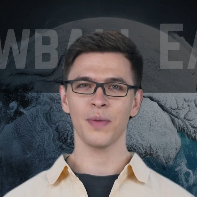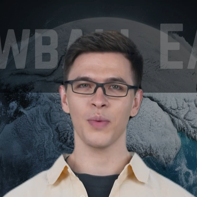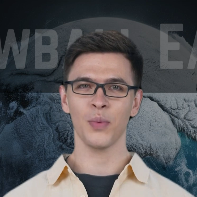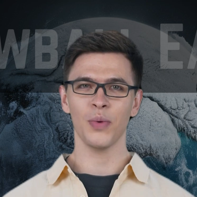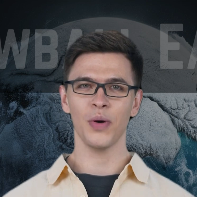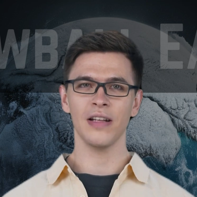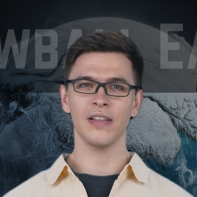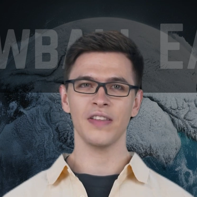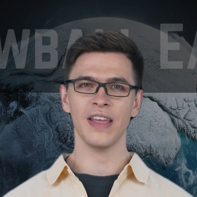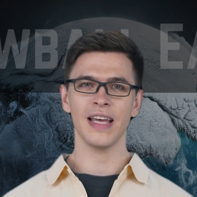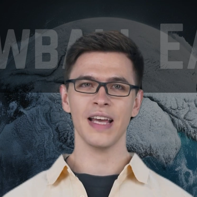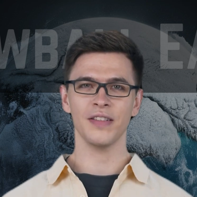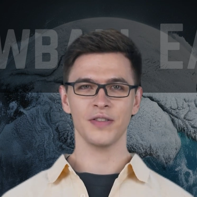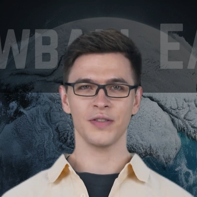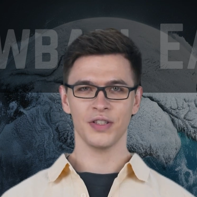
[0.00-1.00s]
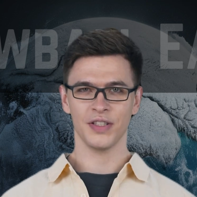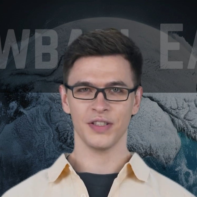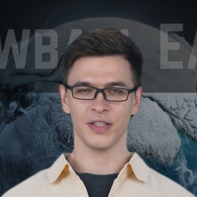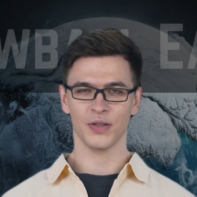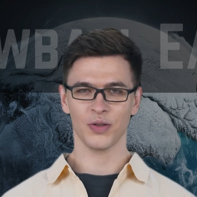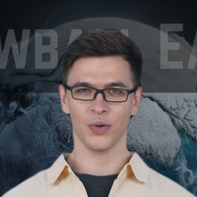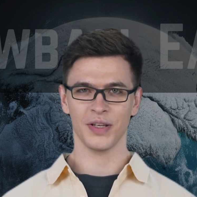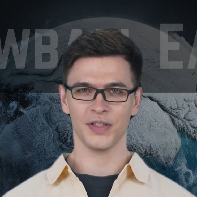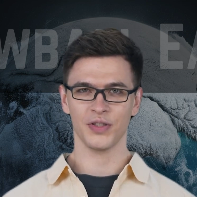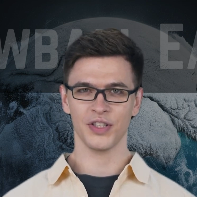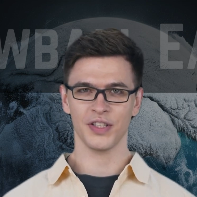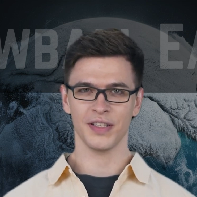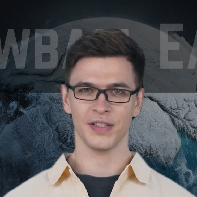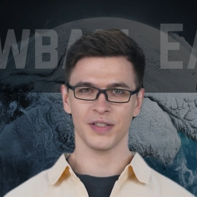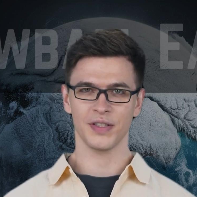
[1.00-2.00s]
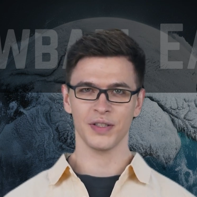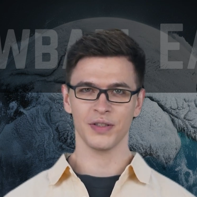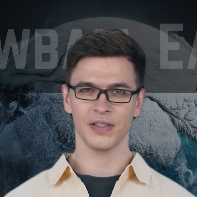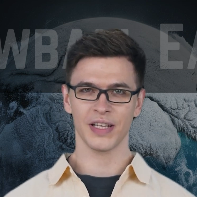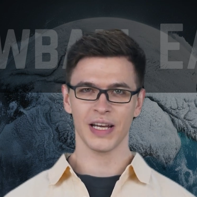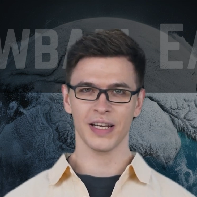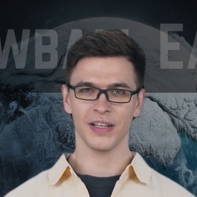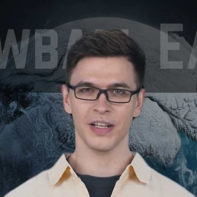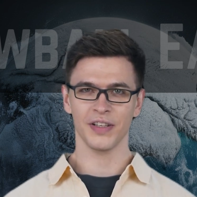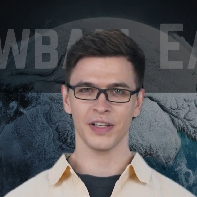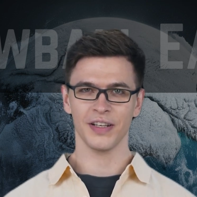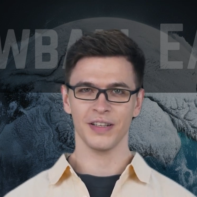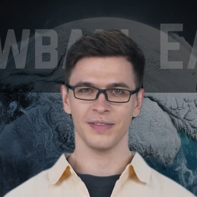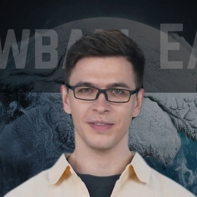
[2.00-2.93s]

Well, the answer to this question is still not clear.